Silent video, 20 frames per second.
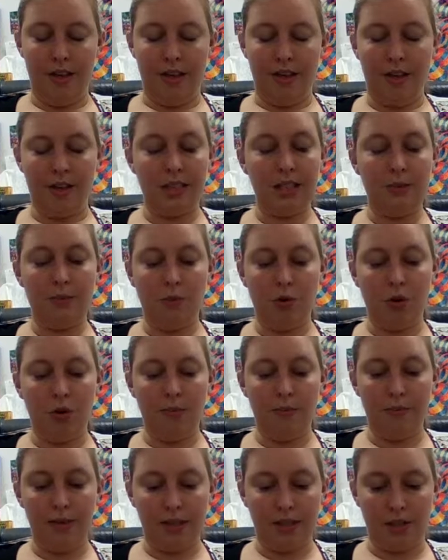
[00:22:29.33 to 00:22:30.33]
This moral
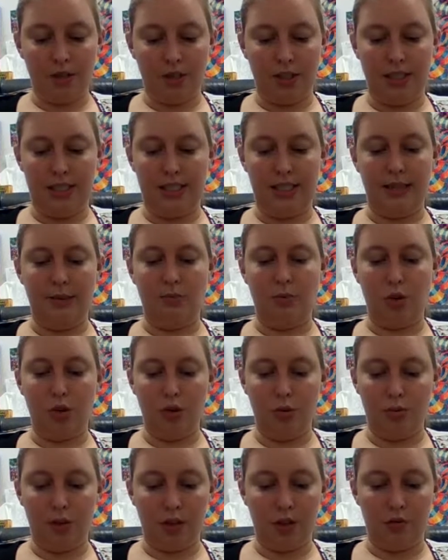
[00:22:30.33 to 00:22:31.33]
mystery seemed
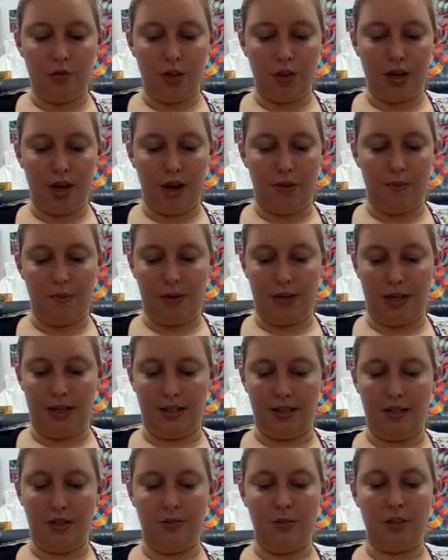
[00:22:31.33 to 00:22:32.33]
too much for the company
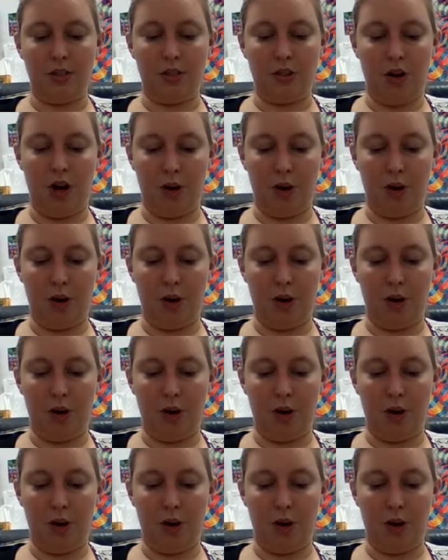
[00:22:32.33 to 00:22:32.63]
until Mr.